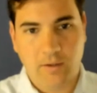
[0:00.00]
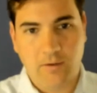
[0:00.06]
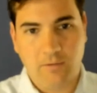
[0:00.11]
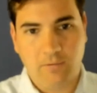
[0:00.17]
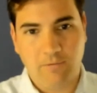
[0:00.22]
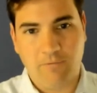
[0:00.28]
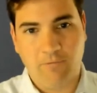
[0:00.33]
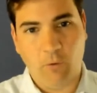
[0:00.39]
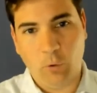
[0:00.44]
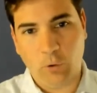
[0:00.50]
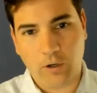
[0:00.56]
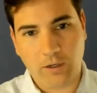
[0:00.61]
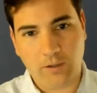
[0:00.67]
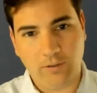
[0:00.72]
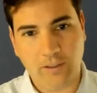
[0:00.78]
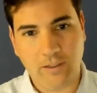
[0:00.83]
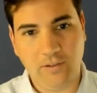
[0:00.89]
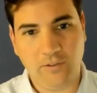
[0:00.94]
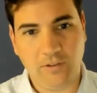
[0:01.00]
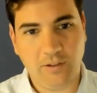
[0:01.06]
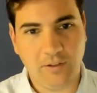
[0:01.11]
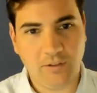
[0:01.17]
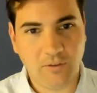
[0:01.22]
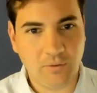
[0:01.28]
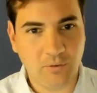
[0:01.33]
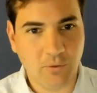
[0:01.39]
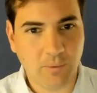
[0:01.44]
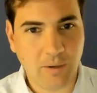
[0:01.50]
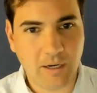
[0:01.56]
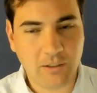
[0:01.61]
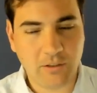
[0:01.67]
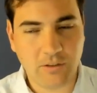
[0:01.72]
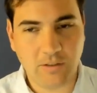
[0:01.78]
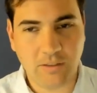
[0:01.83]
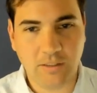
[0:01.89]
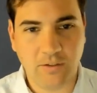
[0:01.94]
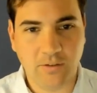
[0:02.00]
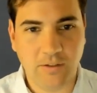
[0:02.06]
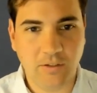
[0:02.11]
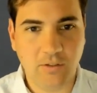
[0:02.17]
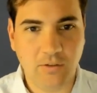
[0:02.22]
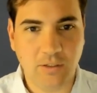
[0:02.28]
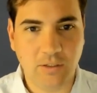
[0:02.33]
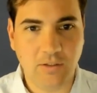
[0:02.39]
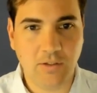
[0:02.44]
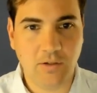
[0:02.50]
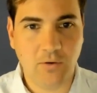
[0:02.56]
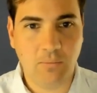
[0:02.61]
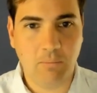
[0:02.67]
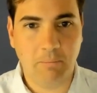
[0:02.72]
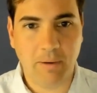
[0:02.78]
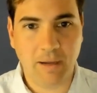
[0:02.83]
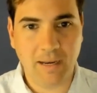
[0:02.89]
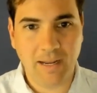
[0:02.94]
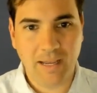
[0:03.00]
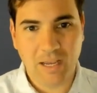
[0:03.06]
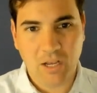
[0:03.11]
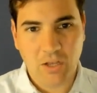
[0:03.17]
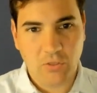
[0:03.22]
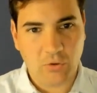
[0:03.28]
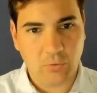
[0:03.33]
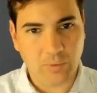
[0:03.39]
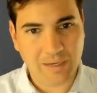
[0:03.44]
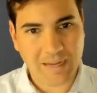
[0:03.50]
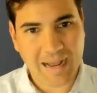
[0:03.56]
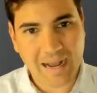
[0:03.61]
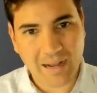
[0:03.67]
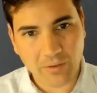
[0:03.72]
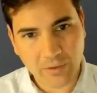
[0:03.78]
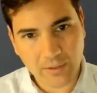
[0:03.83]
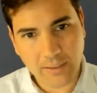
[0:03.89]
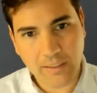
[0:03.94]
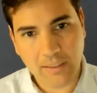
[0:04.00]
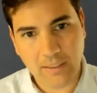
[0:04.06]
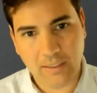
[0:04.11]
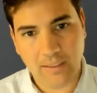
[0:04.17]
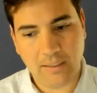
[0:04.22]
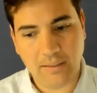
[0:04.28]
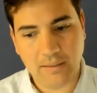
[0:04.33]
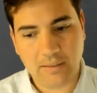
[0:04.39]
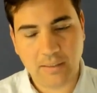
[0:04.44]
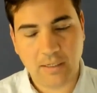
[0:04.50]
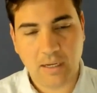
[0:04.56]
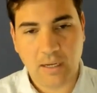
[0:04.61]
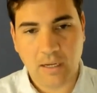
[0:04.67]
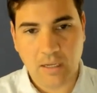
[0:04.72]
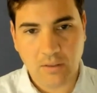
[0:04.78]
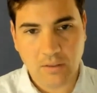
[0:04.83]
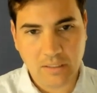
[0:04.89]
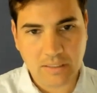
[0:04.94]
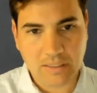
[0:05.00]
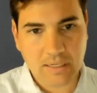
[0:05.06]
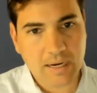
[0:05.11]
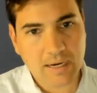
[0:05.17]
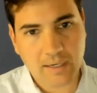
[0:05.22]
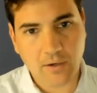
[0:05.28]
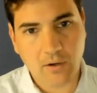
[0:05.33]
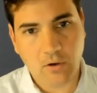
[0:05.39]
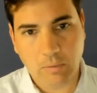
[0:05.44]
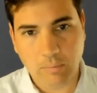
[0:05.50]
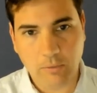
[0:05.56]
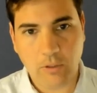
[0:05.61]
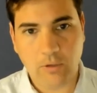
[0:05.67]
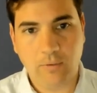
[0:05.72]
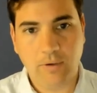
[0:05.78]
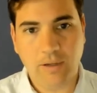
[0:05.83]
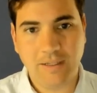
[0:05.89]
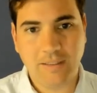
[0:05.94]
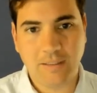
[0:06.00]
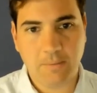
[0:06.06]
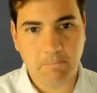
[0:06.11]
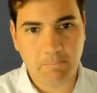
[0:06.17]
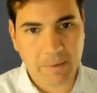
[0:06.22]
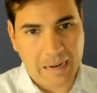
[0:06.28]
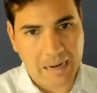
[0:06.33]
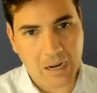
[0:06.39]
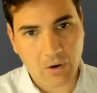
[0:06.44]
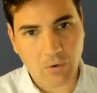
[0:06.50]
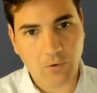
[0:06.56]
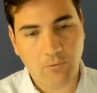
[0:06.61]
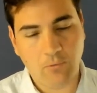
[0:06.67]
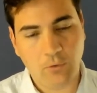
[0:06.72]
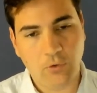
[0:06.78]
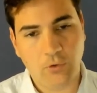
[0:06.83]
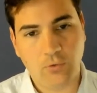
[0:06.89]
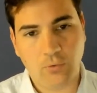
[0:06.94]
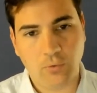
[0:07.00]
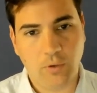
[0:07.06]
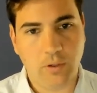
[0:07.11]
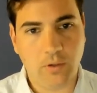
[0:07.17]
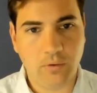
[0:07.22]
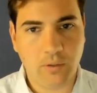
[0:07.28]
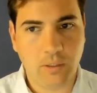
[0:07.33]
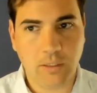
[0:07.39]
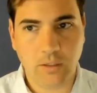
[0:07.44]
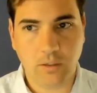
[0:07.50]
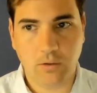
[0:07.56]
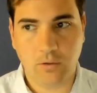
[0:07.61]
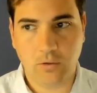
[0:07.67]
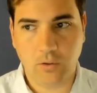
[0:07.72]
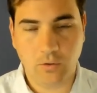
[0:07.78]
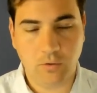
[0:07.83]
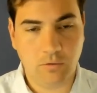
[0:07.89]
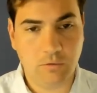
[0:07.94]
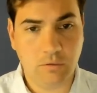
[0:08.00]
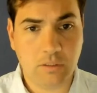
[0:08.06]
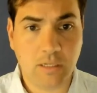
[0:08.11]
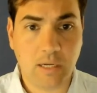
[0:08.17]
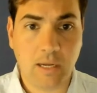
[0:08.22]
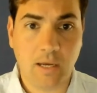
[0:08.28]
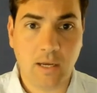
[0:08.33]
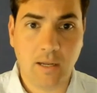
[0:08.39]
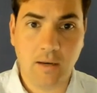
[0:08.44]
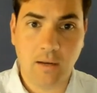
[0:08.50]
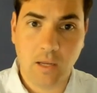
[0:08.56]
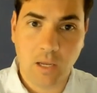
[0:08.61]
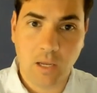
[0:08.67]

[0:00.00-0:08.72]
fork these into two directions here that you can do. But the reality is the second home loan is a powerful tool that you can use. And